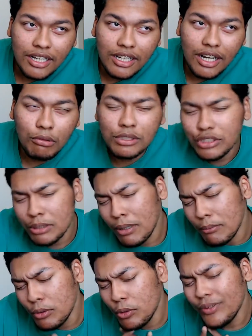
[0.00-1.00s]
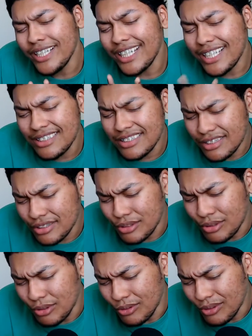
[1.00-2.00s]
I want to talk about moving into
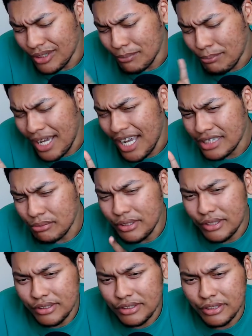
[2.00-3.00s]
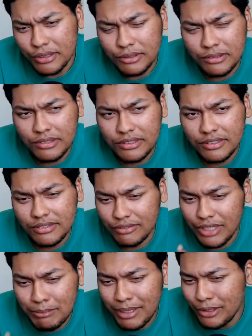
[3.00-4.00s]
school in the past week or so.
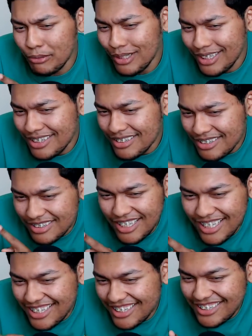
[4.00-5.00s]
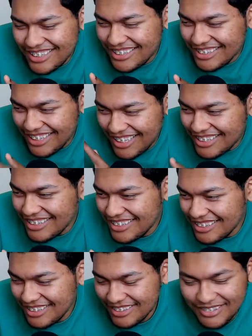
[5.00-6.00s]
Why am I doing this? Why
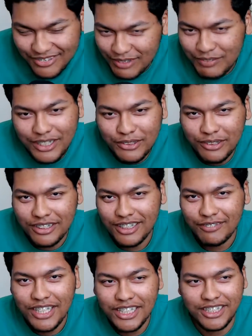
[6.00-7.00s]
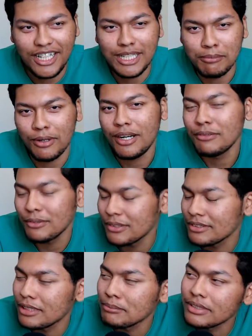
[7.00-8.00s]
am I doing that? I'm not Johnny Bravo or
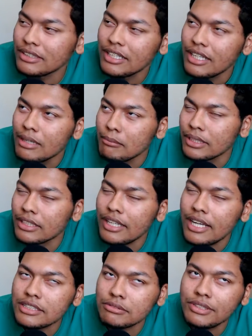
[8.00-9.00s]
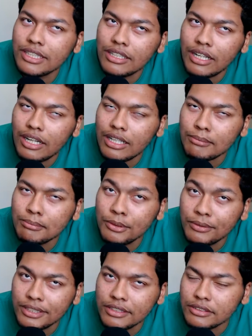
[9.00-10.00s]
something. But the last week I
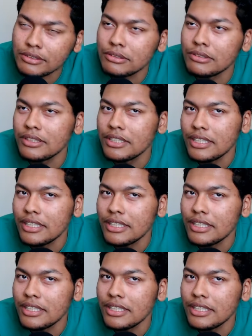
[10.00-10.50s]
moved into school.